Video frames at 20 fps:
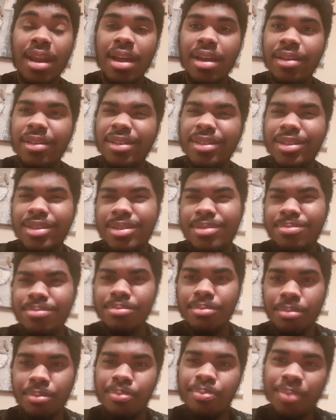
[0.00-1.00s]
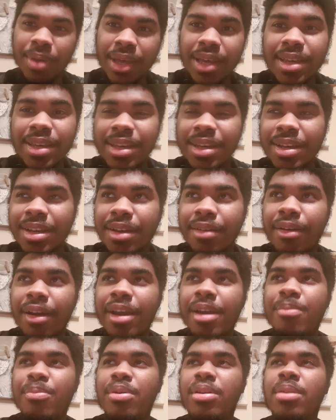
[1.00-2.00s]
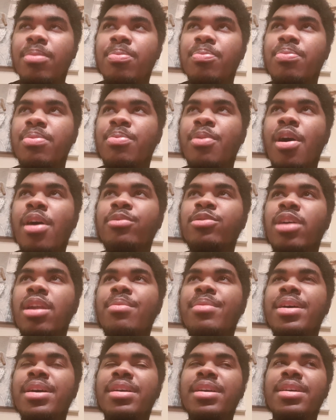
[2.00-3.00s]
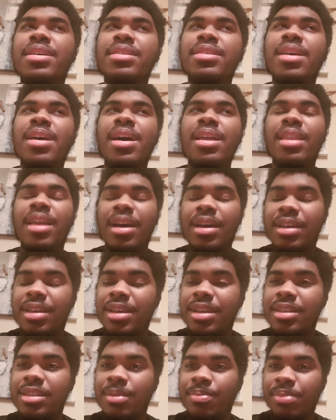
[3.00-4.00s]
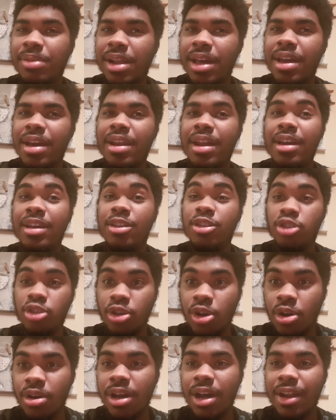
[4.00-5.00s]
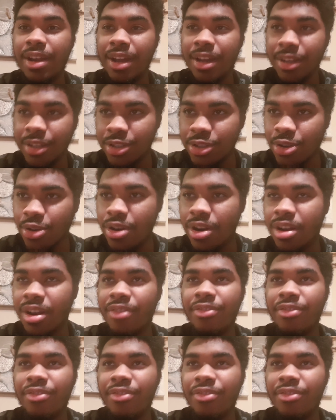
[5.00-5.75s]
is big, right? But the point I'm trying to make is that he's a player that is young and that is good. And I